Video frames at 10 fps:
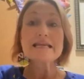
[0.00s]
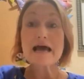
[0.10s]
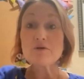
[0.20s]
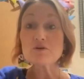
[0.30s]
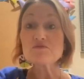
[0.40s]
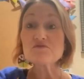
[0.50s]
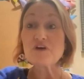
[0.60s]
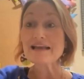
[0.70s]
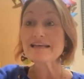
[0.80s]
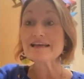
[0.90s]
Now they're
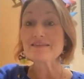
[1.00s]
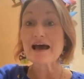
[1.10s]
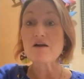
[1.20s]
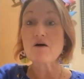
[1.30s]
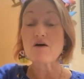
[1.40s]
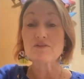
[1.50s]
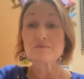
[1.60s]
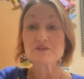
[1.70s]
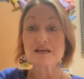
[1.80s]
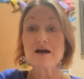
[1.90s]
finding that all
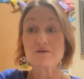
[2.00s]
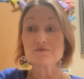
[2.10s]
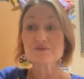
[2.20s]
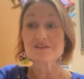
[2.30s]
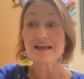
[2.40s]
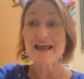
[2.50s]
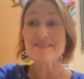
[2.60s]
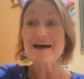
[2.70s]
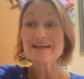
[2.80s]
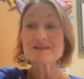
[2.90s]
themselves. And
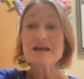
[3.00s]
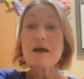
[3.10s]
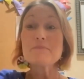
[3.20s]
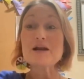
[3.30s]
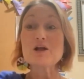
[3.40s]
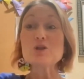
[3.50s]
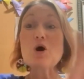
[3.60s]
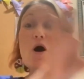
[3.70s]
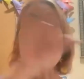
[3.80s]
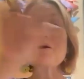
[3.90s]
that's been a
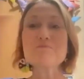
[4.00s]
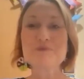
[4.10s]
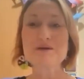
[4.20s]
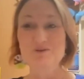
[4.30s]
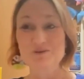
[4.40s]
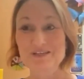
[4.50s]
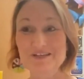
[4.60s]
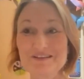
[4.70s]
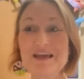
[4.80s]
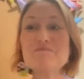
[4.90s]
long build.
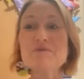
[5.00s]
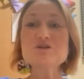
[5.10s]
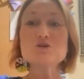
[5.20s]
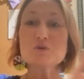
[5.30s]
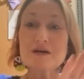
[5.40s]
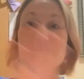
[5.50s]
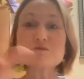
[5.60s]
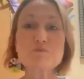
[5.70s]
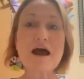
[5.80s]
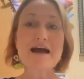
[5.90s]
They've been doing this
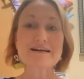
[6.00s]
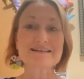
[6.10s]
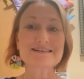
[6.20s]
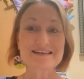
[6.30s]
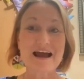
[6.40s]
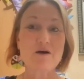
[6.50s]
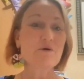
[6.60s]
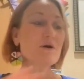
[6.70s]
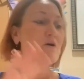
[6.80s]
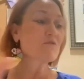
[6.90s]
practice now
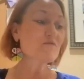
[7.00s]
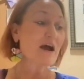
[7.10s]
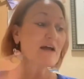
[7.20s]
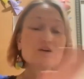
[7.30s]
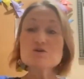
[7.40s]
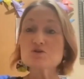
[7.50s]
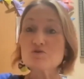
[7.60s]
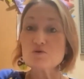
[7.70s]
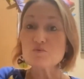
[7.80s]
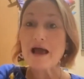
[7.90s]
for 5 years, so
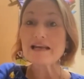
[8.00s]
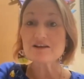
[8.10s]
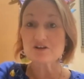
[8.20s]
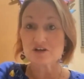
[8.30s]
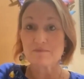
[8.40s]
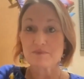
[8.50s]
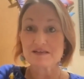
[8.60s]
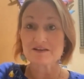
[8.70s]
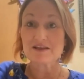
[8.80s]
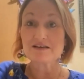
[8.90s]
they're ready to jump
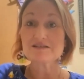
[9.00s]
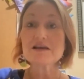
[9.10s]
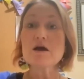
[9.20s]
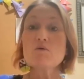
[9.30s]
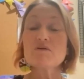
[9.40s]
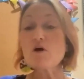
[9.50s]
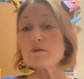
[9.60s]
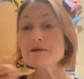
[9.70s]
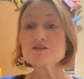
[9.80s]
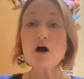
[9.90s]
into this. We've already
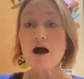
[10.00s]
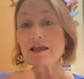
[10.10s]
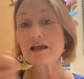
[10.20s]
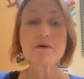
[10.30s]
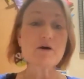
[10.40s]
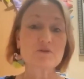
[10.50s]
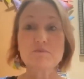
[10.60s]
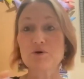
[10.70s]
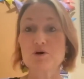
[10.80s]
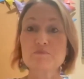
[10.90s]
been talking about the
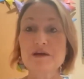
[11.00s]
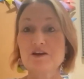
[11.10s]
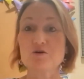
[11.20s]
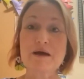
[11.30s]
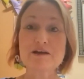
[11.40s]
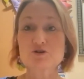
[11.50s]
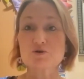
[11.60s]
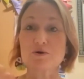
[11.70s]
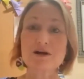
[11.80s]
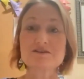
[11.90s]
book being your
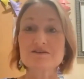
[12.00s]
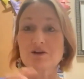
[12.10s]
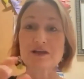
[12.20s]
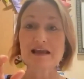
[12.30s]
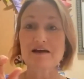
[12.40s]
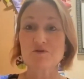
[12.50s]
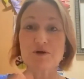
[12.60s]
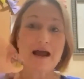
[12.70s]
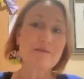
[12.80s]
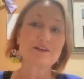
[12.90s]
mentor and looking at
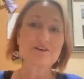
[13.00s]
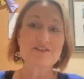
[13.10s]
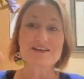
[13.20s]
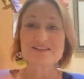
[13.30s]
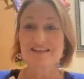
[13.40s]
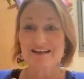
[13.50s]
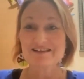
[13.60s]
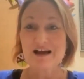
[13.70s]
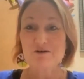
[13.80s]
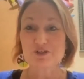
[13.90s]
vocabulary that stands
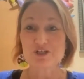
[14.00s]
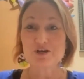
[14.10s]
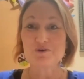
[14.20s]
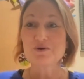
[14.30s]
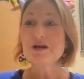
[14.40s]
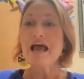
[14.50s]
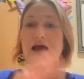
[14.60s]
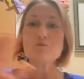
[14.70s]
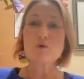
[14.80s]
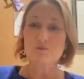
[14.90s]
out to you.
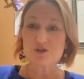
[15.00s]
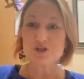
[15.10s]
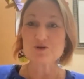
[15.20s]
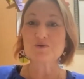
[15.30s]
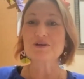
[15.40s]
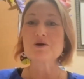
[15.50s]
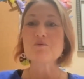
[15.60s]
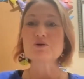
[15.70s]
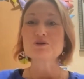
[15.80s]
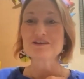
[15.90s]
And what would
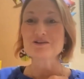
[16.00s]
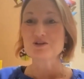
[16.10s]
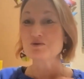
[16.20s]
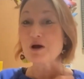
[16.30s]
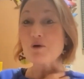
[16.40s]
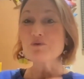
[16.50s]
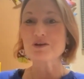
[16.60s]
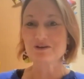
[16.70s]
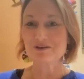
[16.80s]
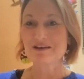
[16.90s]
would you
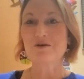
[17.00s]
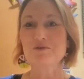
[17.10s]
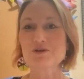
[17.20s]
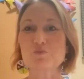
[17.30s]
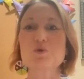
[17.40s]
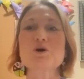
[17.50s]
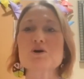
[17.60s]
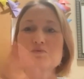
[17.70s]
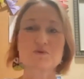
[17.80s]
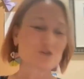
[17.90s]
do this
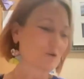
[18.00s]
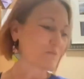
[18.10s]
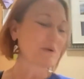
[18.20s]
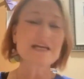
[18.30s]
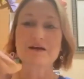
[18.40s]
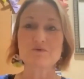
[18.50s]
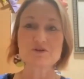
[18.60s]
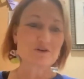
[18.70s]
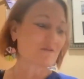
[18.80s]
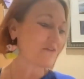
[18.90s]
word? Would you pick it? Would
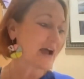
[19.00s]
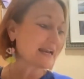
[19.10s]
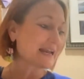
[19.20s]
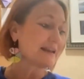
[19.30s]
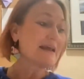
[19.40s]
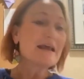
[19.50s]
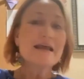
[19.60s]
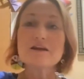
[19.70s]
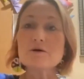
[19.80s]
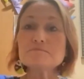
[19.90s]
you define it?
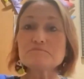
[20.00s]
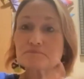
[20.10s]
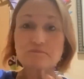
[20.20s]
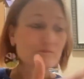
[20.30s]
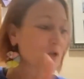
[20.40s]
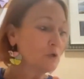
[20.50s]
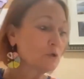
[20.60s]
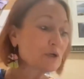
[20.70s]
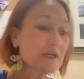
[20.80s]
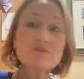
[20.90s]

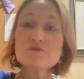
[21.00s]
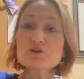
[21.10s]
Looking for